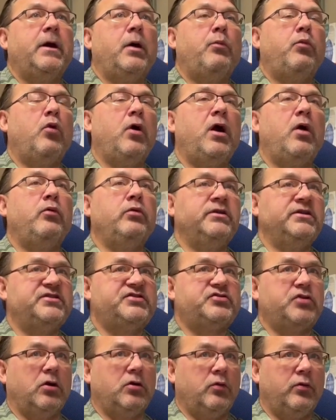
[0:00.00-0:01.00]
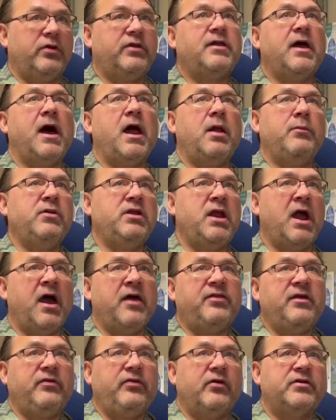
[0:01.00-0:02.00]
Boy, I really struggle with that. I mean, yeah, I
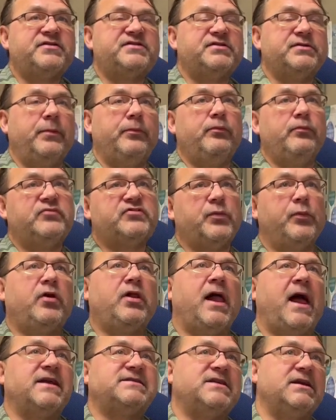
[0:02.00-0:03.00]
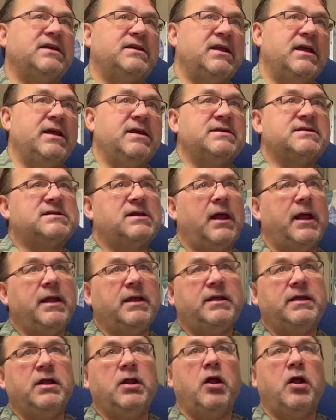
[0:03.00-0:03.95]
think there's some classic things like,